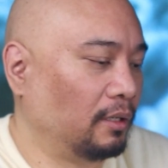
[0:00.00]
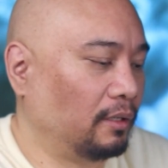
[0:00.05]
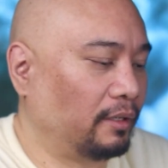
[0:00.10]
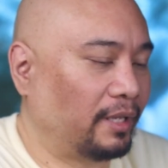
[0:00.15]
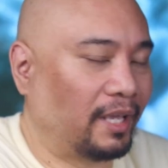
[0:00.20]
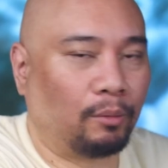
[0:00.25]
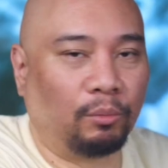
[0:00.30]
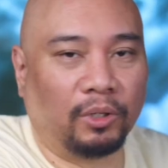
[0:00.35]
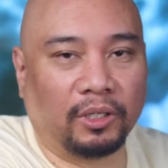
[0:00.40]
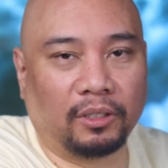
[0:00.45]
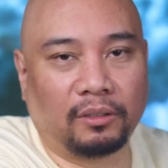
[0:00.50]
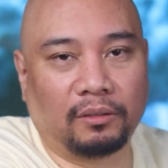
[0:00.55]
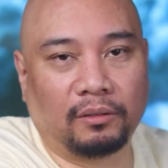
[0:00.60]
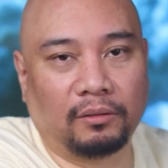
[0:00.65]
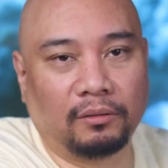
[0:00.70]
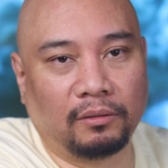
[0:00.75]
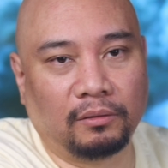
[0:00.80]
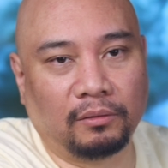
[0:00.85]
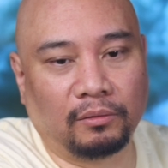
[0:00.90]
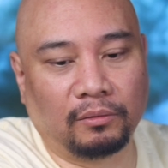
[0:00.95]
tablet
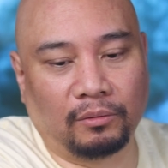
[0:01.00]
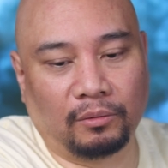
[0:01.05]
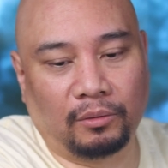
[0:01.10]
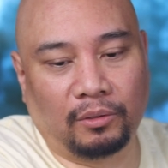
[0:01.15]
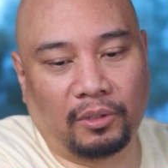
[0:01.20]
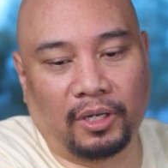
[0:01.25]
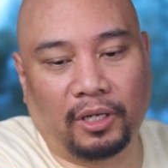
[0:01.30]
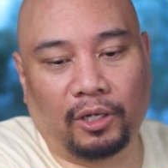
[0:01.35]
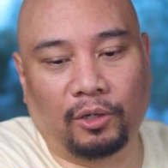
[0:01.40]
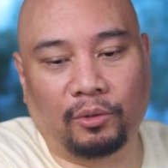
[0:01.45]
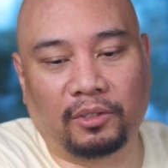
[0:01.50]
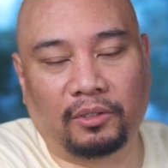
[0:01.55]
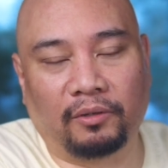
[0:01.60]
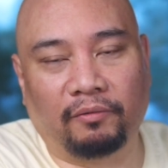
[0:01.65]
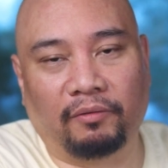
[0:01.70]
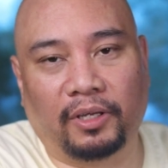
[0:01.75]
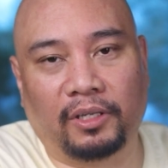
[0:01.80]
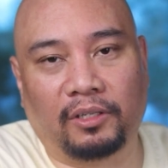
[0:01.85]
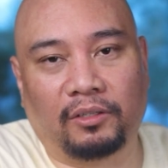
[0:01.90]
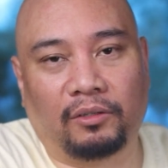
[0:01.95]
or iOS
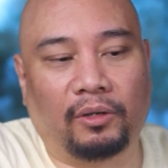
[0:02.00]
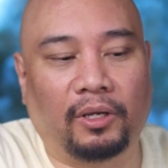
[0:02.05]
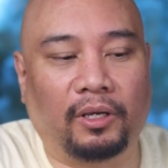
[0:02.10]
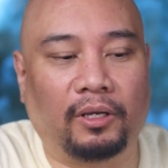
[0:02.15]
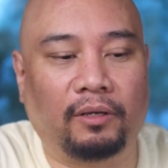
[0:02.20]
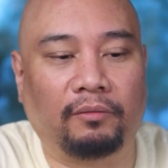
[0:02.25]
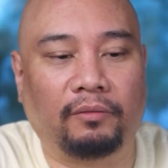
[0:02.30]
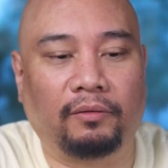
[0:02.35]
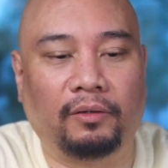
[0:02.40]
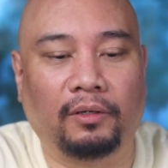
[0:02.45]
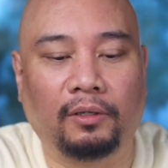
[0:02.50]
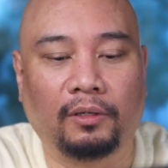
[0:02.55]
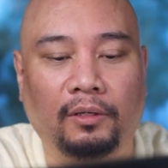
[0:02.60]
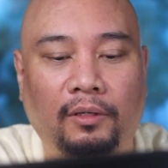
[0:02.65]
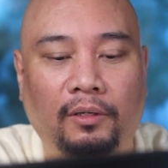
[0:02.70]
device you have.